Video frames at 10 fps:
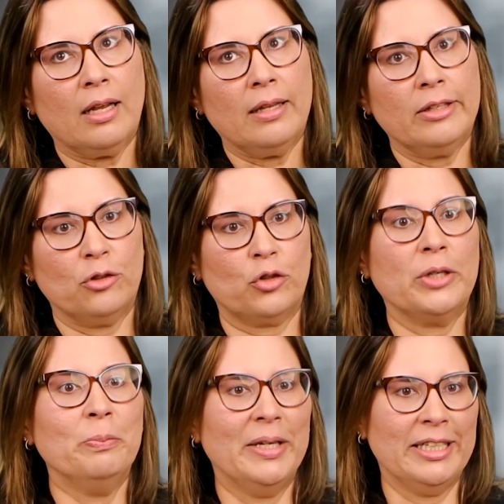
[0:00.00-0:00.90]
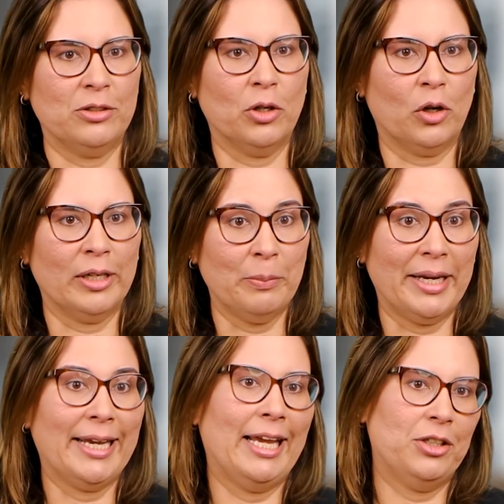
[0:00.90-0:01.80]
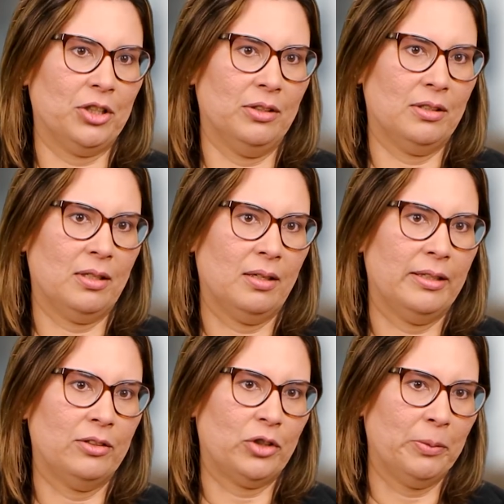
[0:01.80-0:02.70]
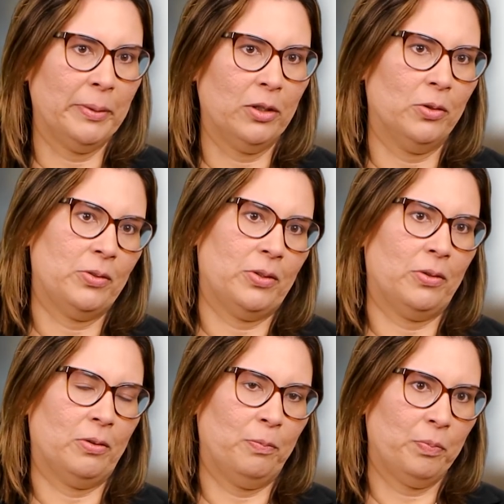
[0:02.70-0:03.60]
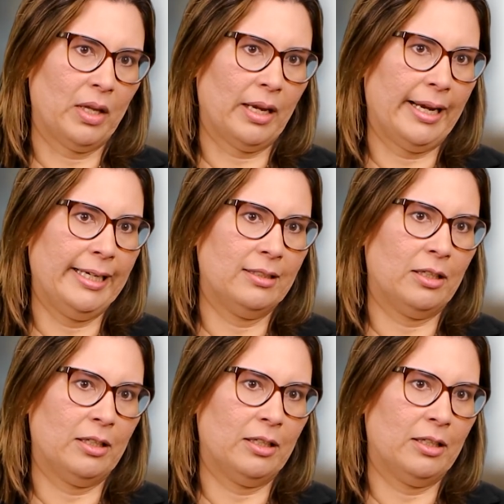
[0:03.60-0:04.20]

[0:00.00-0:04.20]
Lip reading: the treatment is not only medications. The treatment also is